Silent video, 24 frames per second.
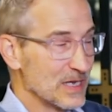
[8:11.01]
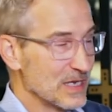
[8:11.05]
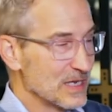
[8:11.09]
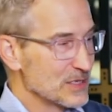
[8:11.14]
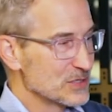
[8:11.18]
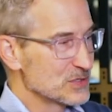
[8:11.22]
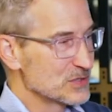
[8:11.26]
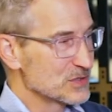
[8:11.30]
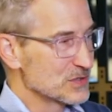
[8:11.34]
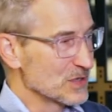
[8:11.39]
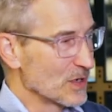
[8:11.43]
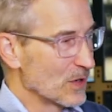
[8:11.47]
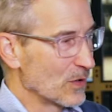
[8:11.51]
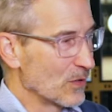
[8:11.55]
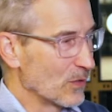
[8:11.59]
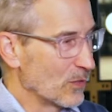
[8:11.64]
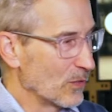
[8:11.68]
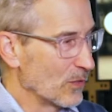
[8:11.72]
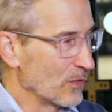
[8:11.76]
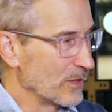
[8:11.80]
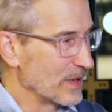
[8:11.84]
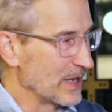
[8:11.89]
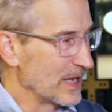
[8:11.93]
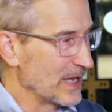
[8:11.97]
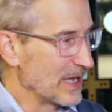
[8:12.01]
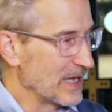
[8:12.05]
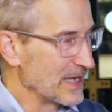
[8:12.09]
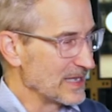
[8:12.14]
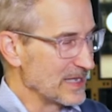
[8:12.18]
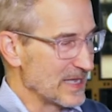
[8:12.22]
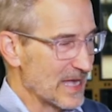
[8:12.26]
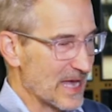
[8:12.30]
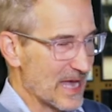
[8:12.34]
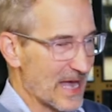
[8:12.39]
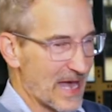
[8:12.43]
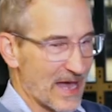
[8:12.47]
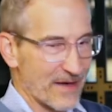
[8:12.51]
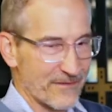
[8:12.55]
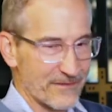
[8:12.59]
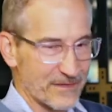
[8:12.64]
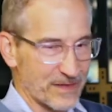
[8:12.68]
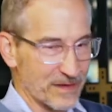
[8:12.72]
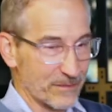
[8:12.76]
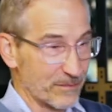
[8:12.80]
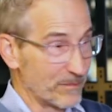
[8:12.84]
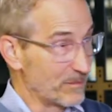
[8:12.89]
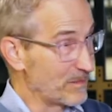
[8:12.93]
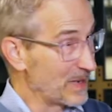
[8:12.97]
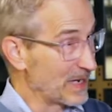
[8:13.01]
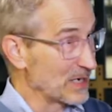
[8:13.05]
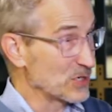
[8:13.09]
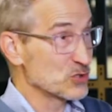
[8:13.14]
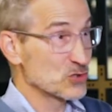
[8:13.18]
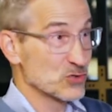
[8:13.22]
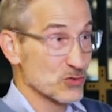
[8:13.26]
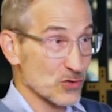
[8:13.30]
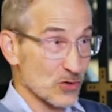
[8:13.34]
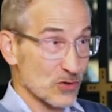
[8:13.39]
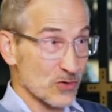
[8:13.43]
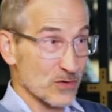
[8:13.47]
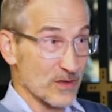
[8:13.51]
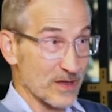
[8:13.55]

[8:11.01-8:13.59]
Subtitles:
So you have to make sure